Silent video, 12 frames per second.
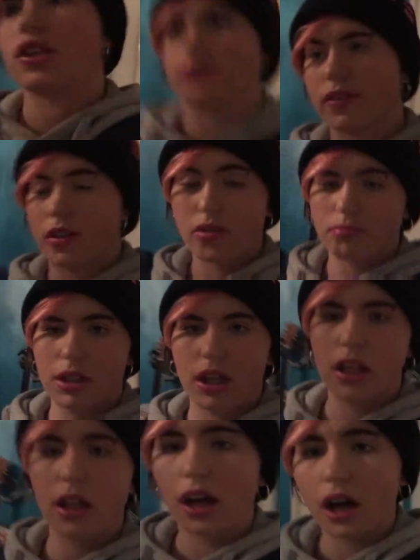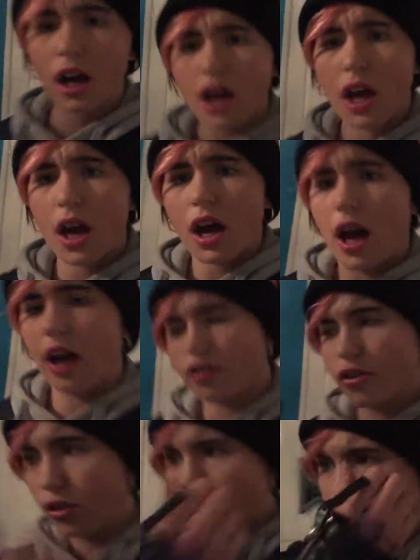shift or something like that. And
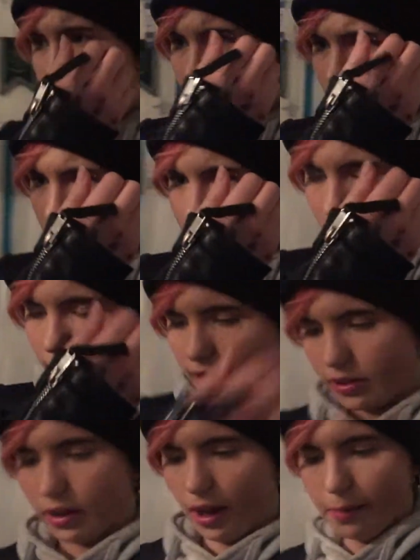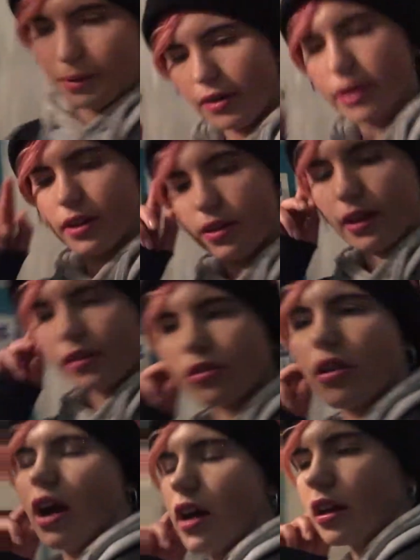so she was looking at this like America
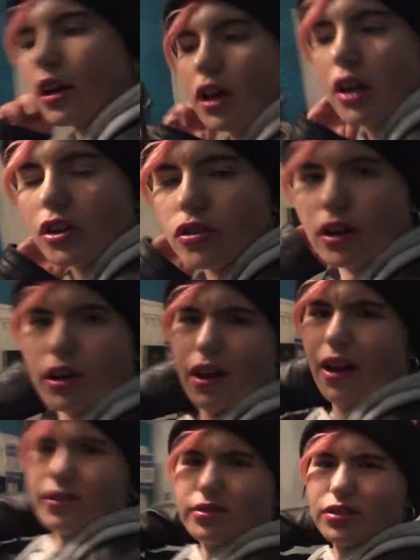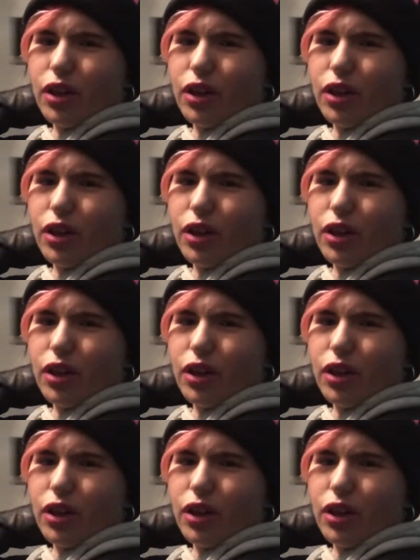Sings ride, trying to like